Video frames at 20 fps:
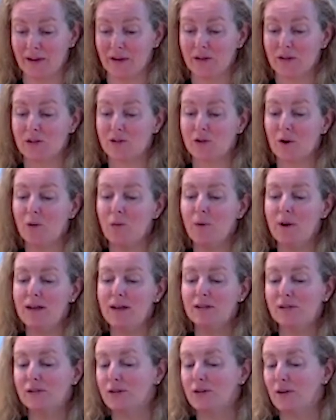So we
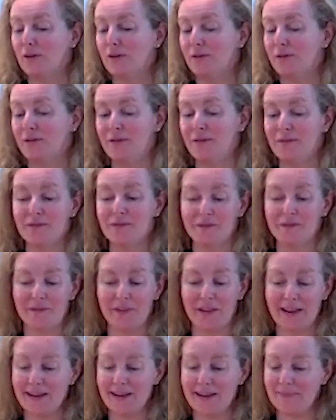serve
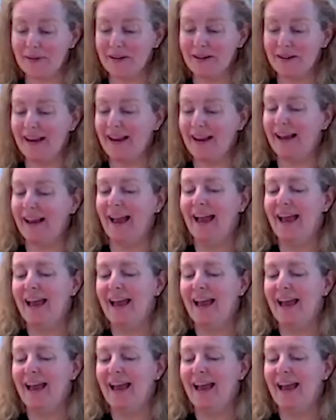figgy pudding